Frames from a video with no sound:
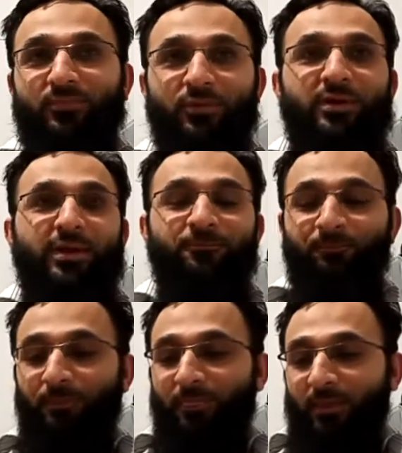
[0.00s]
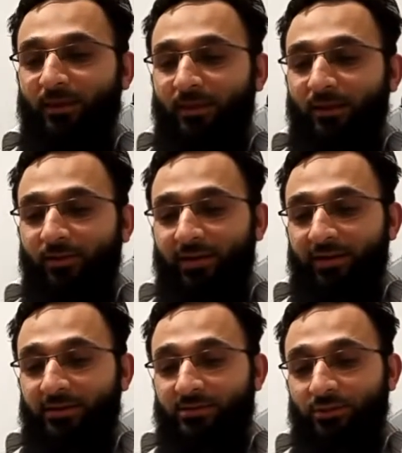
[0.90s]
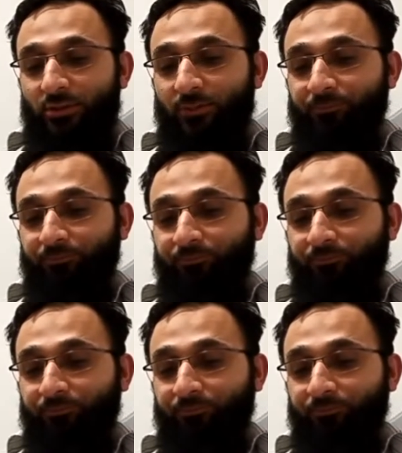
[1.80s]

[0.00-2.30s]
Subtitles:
Okay, all right. So